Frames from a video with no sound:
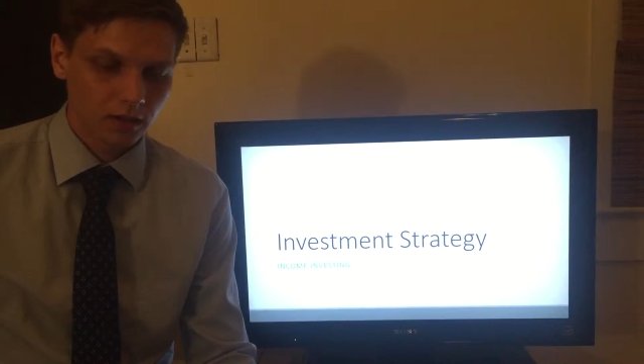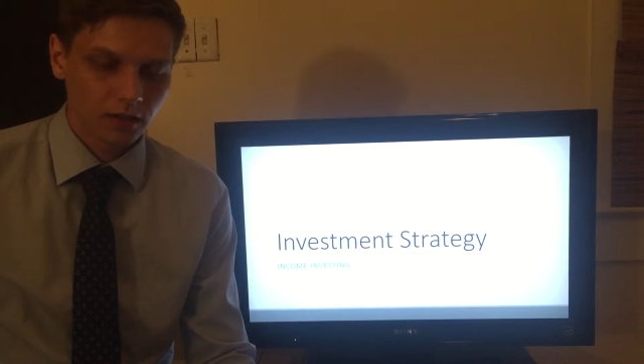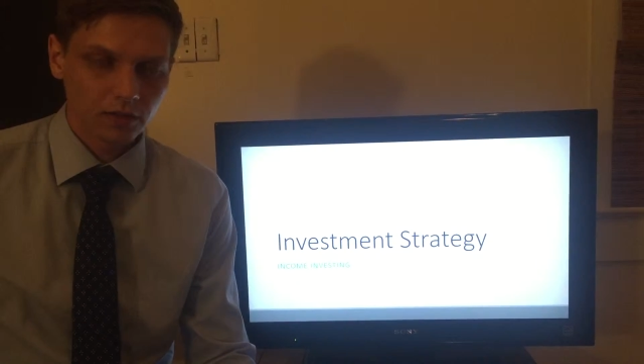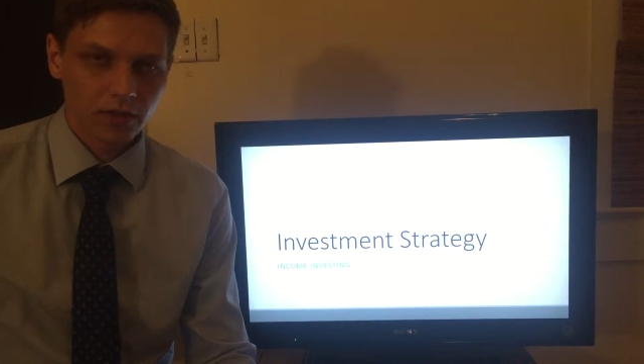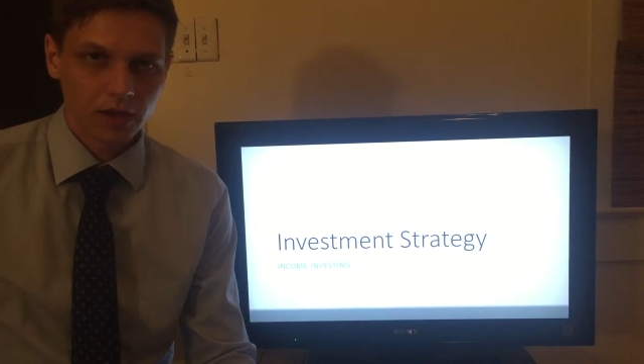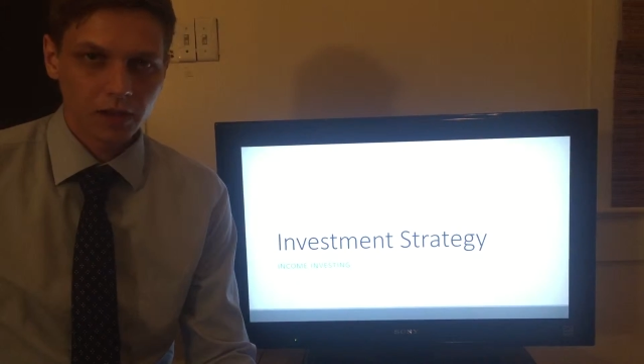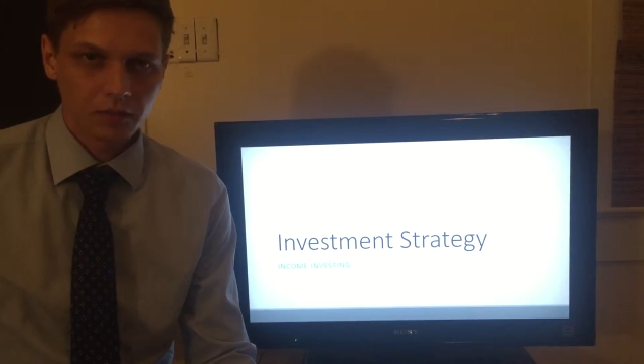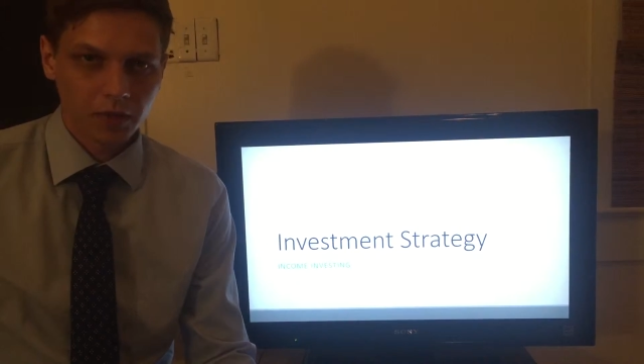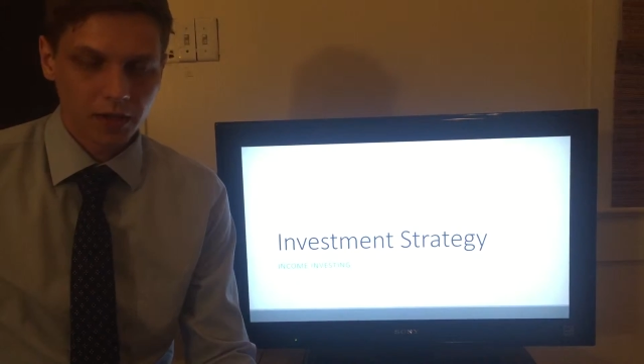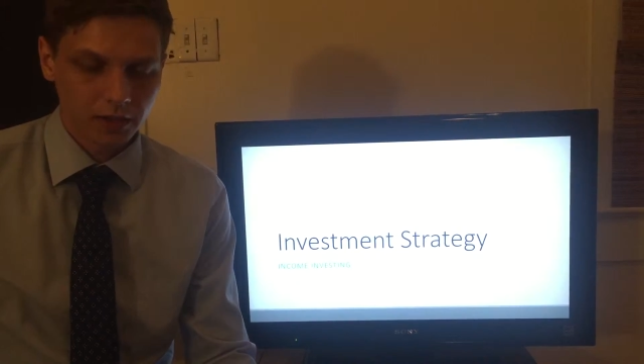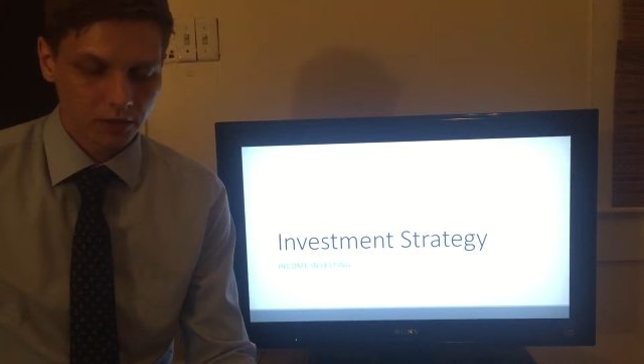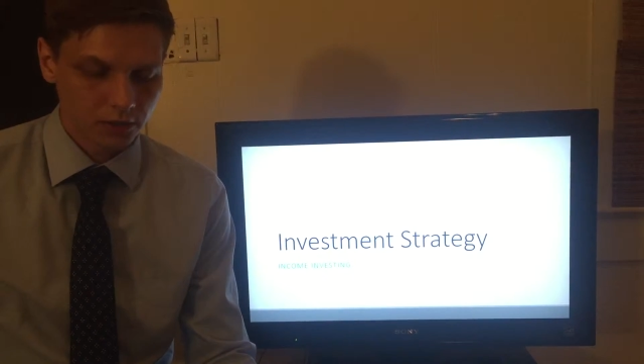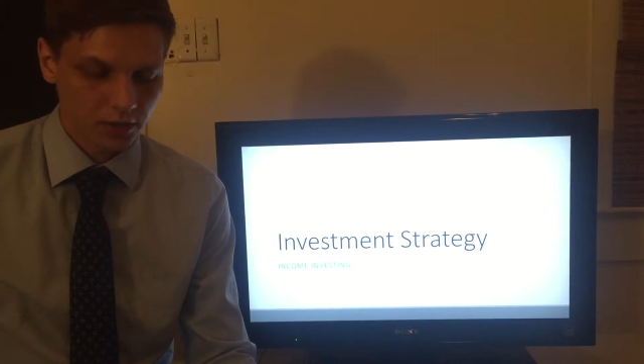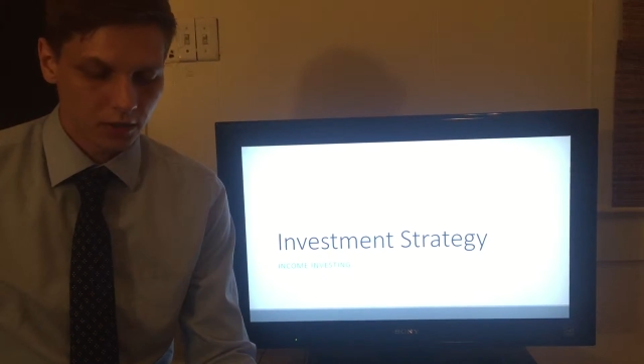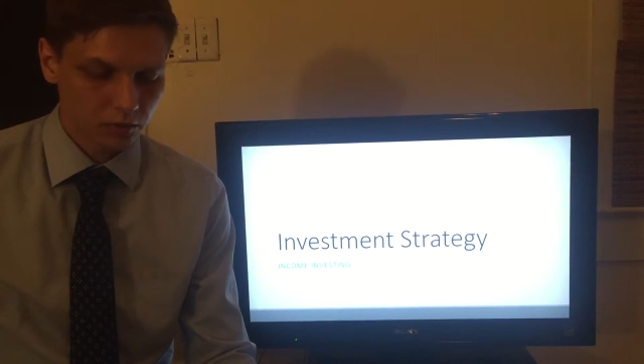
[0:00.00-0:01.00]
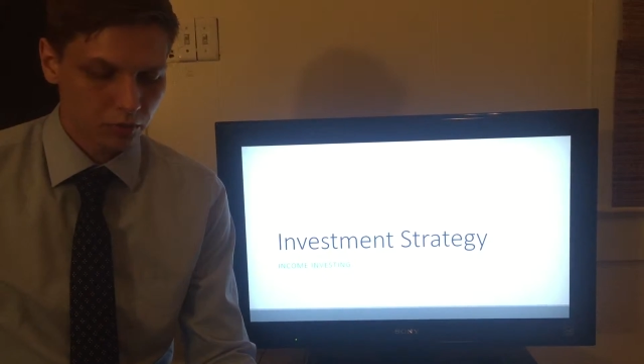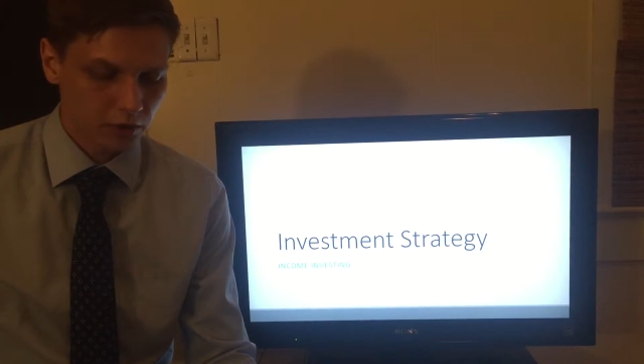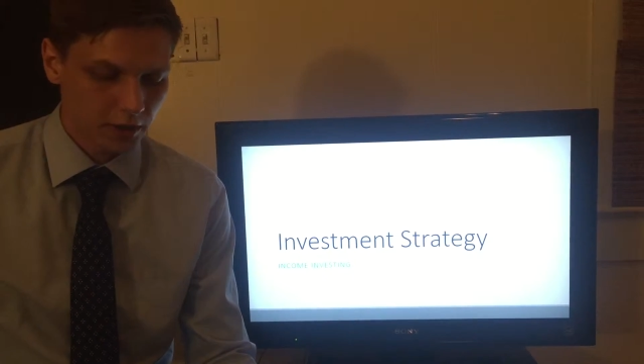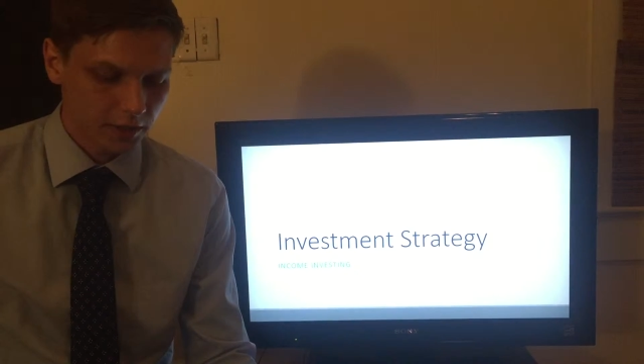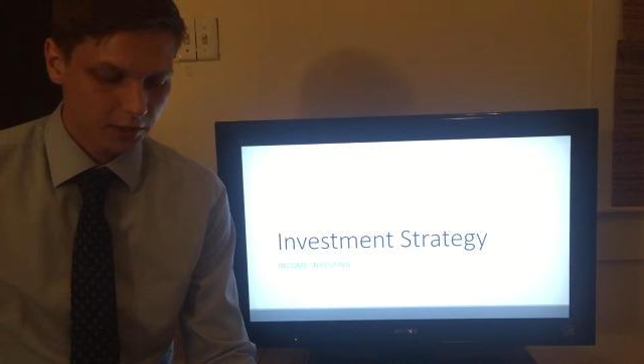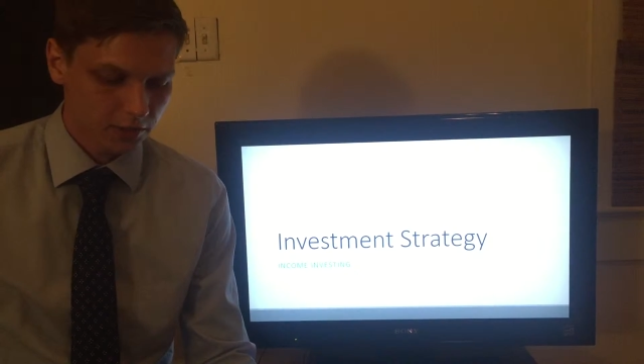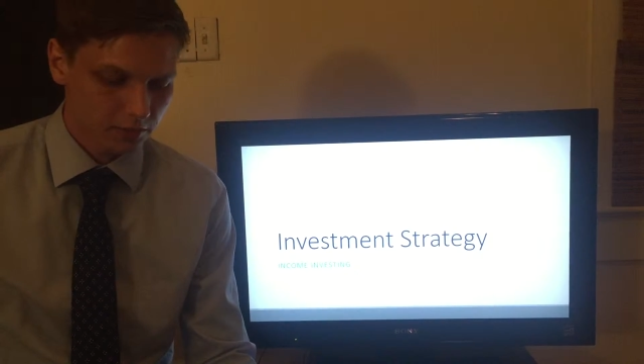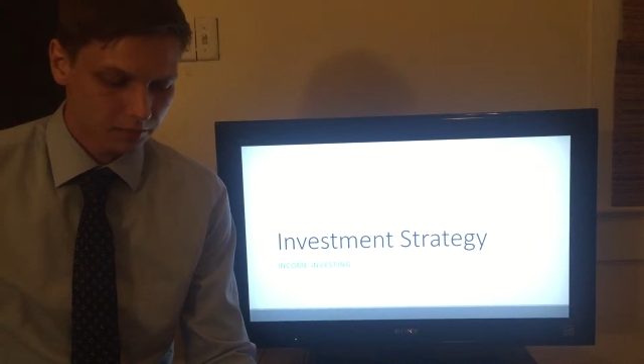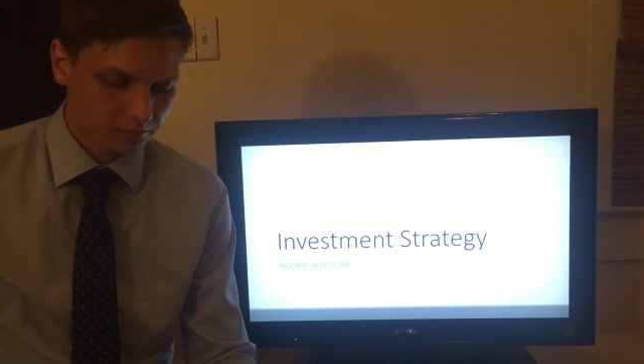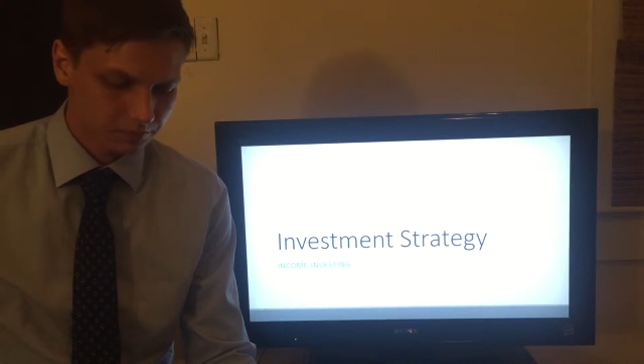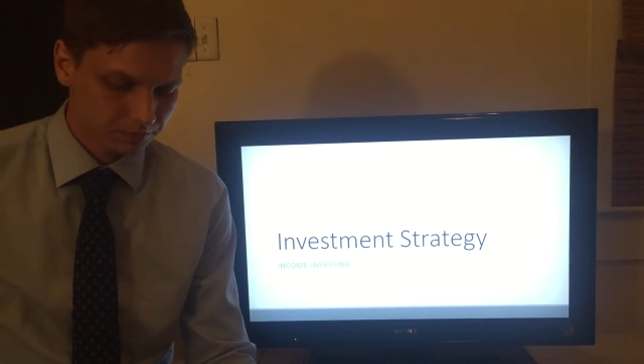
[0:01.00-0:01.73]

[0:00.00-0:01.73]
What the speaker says: divided by the share price.